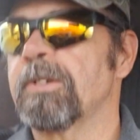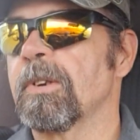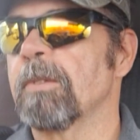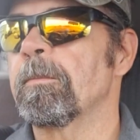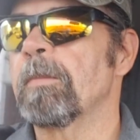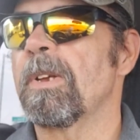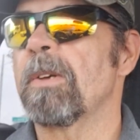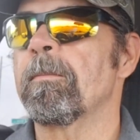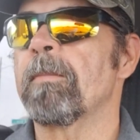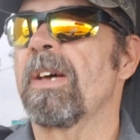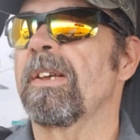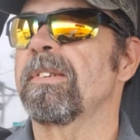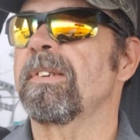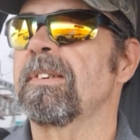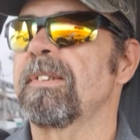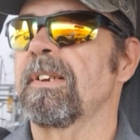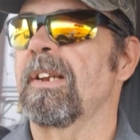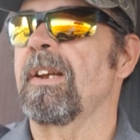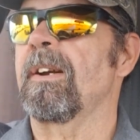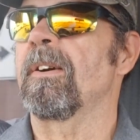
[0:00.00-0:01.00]
shoot me a
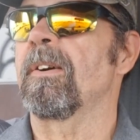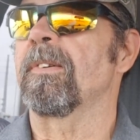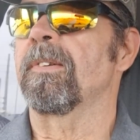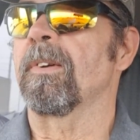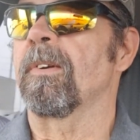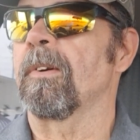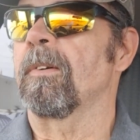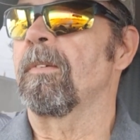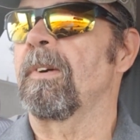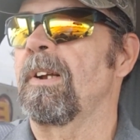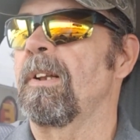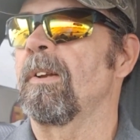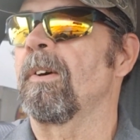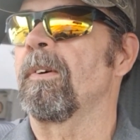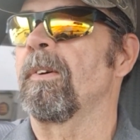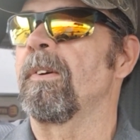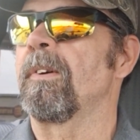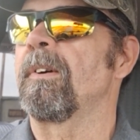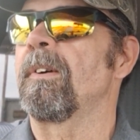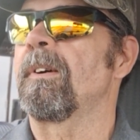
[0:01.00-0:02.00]
message at Arizona
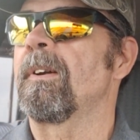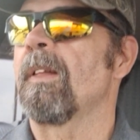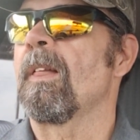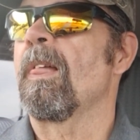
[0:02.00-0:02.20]
Reloader